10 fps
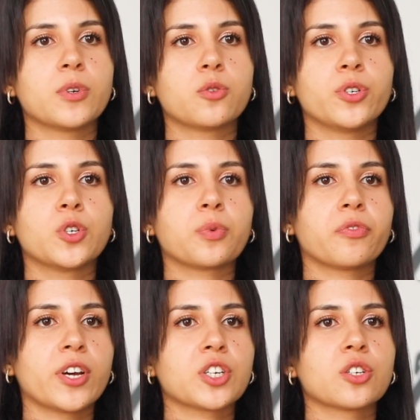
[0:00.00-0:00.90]
between your
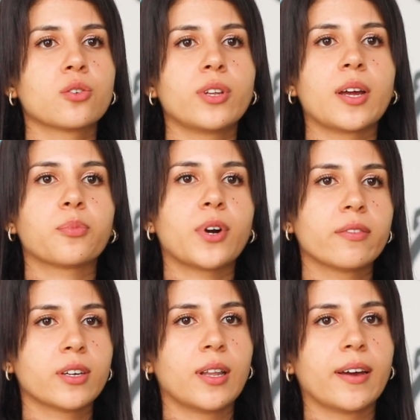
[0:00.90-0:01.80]
professional and
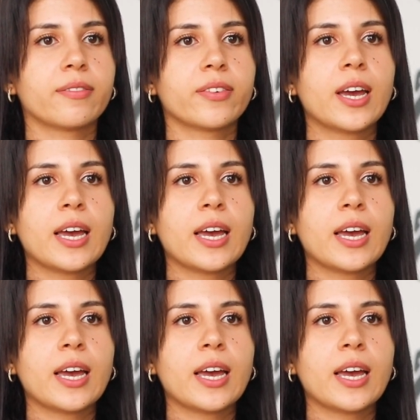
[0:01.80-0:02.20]
private life.